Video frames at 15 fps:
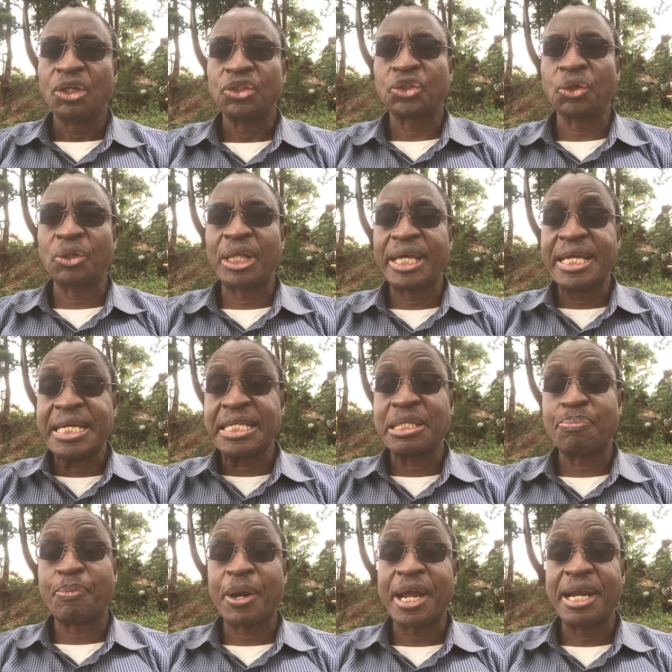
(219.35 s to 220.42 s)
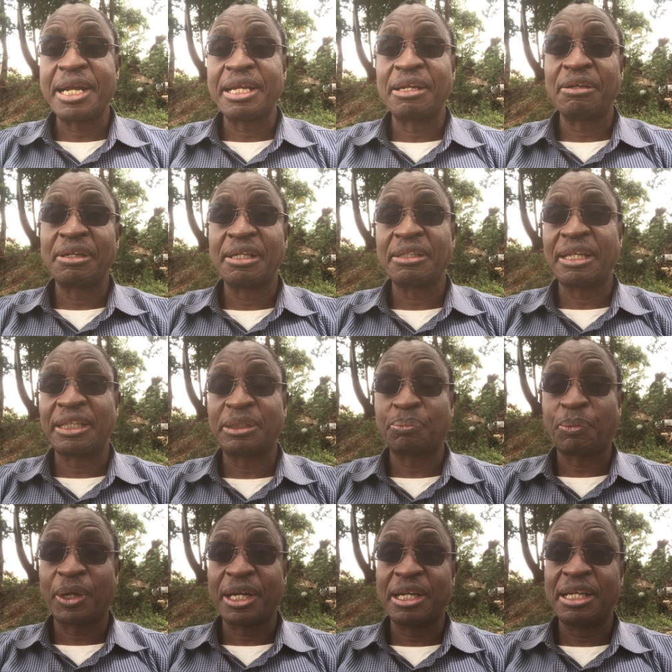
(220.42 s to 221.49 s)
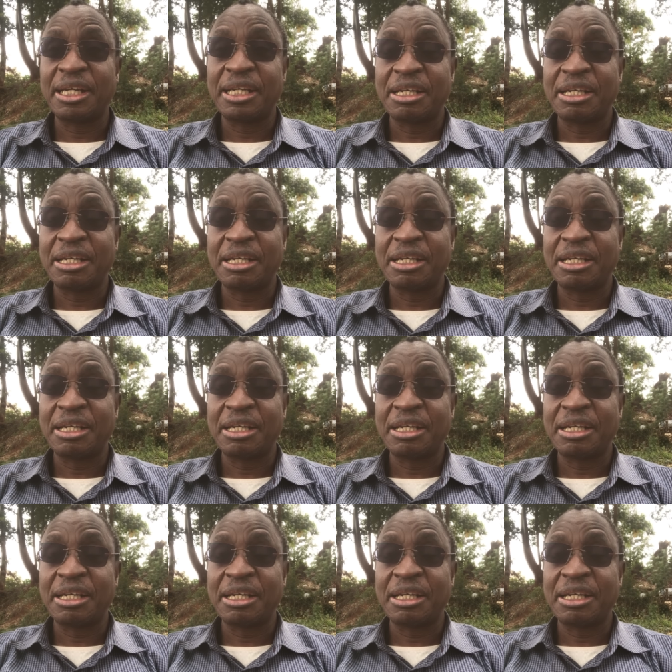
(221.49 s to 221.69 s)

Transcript: So they spread in they spread